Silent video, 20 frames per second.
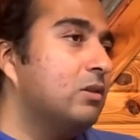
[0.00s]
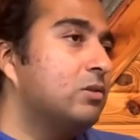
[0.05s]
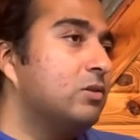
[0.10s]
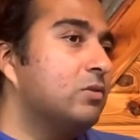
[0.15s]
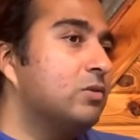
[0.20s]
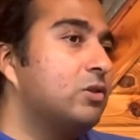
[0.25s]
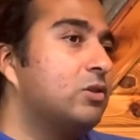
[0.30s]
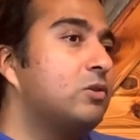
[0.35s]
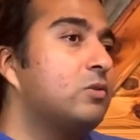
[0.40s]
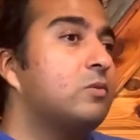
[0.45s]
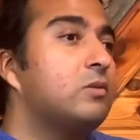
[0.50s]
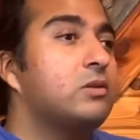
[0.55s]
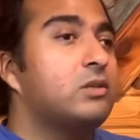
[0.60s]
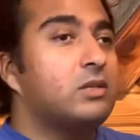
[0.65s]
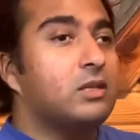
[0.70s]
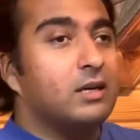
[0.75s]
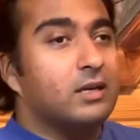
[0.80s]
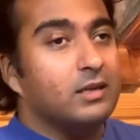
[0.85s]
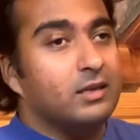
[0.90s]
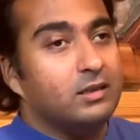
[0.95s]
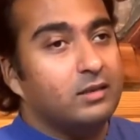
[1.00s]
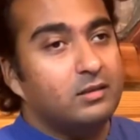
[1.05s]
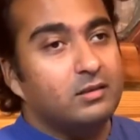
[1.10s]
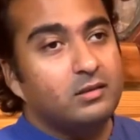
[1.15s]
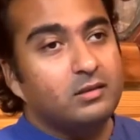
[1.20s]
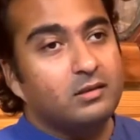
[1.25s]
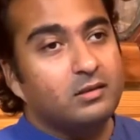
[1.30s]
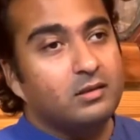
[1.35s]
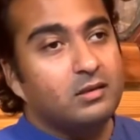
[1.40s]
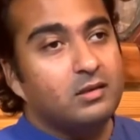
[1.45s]
So suicide
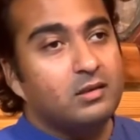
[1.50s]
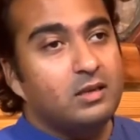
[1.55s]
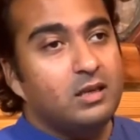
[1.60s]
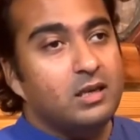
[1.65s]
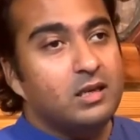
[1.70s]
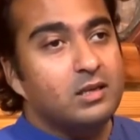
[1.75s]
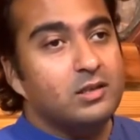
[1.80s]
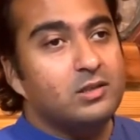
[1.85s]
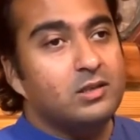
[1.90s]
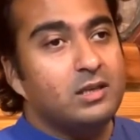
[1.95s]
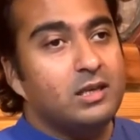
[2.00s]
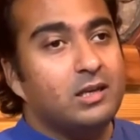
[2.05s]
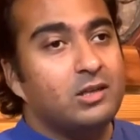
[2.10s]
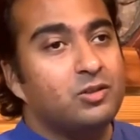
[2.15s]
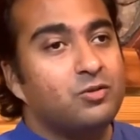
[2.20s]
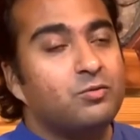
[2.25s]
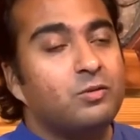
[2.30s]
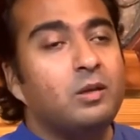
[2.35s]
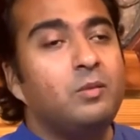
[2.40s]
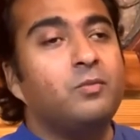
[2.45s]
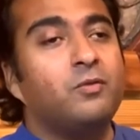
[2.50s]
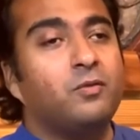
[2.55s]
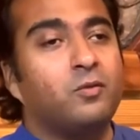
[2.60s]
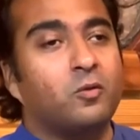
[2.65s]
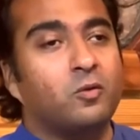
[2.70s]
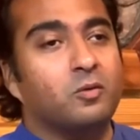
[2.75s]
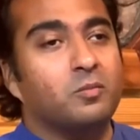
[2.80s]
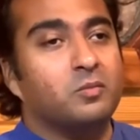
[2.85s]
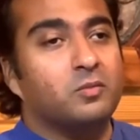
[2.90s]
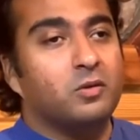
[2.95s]
is the extreme
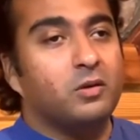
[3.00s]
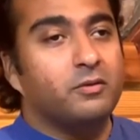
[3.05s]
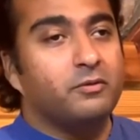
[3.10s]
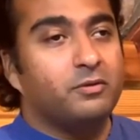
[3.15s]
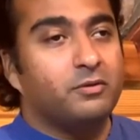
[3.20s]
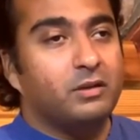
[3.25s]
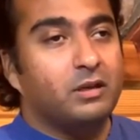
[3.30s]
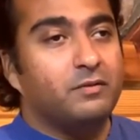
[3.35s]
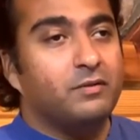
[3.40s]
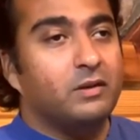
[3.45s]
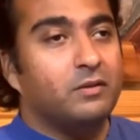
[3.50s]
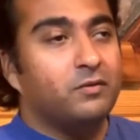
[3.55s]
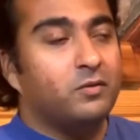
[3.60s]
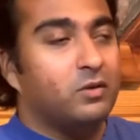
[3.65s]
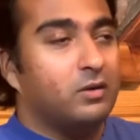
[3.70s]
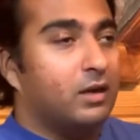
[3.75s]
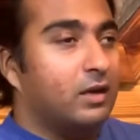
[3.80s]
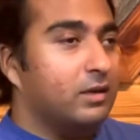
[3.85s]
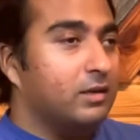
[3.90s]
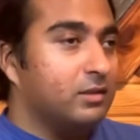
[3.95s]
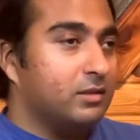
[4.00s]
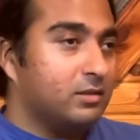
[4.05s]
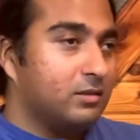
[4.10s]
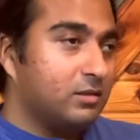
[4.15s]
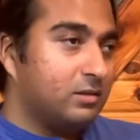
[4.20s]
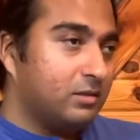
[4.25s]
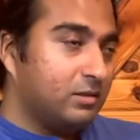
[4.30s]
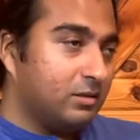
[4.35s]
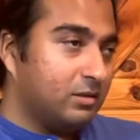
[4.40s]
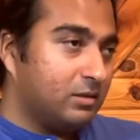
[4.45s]
form of craving for
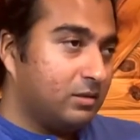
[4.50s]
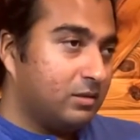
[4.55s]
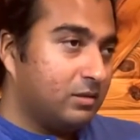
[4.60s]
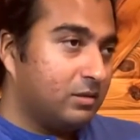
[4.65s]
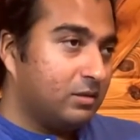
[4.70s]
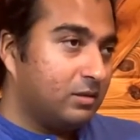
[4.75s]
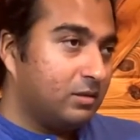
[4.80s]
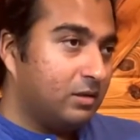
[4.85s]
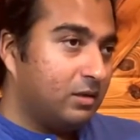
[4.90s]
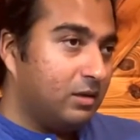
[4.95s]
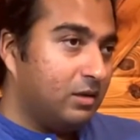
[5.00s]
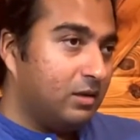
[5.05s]
non-existence.